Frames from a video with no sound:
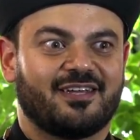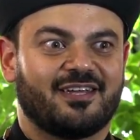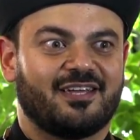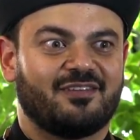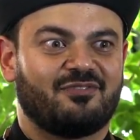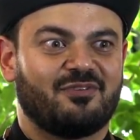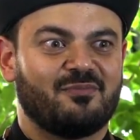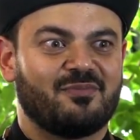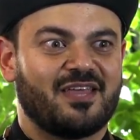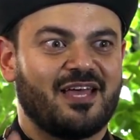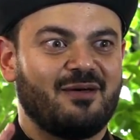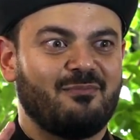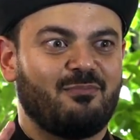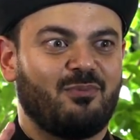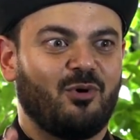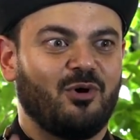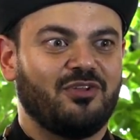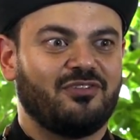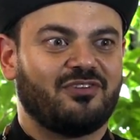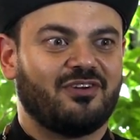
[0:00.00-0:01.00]
And from that
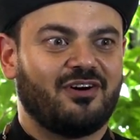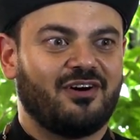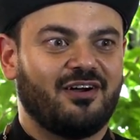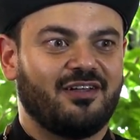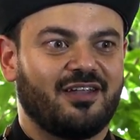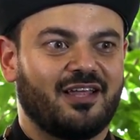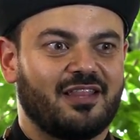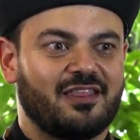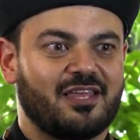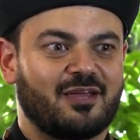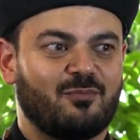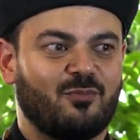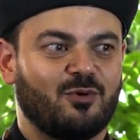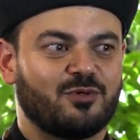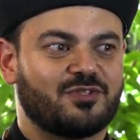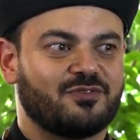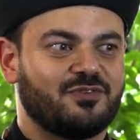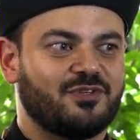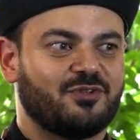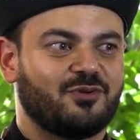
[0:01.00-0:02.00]
point on, I think
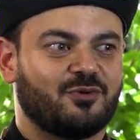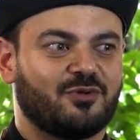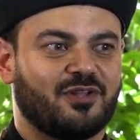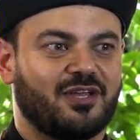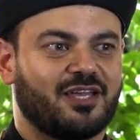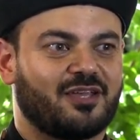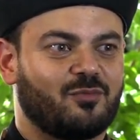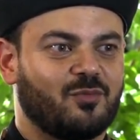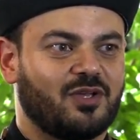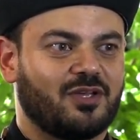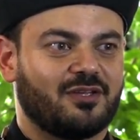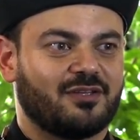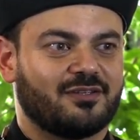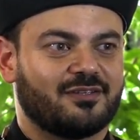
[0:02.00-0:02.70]
most of you don't like me.